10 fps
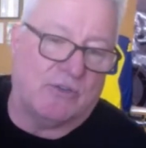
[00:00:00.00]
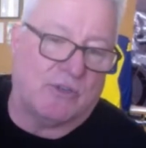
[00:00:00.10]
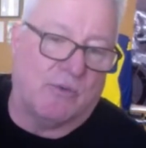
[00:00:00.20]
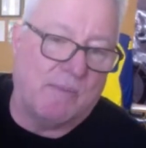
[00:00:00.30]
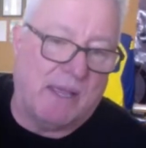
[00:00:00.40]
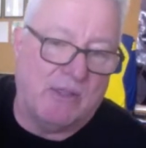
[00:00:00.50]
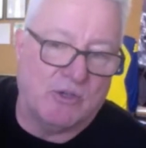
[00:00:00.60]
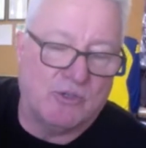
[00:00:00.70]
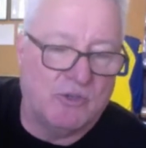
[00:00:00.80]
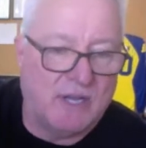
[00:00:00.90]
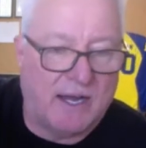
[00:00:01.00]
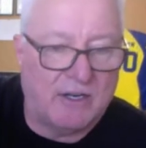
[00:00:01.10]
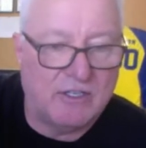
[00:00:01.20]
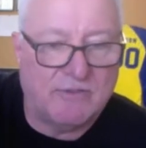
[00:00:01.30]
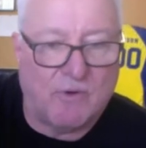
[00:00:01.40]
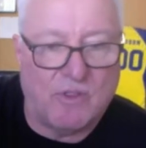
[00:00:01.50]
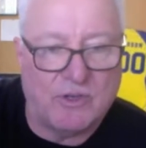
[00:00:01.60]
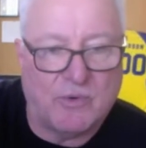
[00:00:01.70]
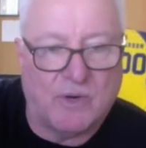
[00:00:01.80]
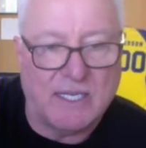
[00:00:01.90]
So we made those two tires for the
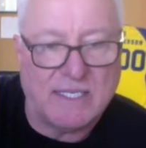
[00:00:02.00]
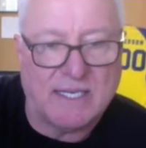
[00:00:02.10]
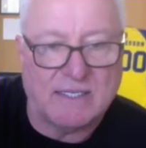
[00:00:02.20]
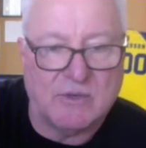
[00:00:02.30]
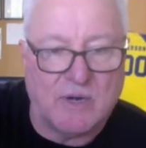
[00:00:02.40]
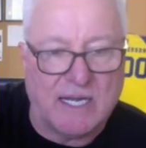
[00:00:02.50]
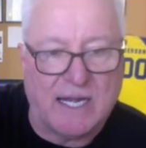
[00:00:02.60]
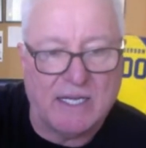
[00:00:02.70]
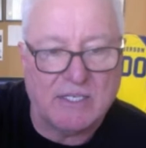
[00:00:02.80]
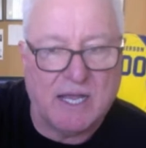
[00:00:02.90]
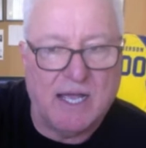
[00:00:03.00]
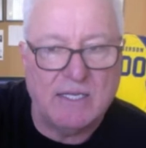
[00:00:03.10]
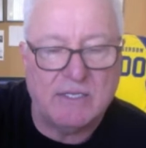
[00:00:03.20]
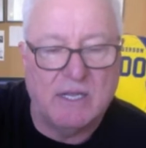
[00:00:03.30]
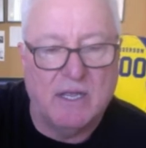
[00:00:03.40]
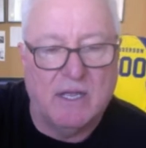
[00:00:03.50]
26 and 29 inch guys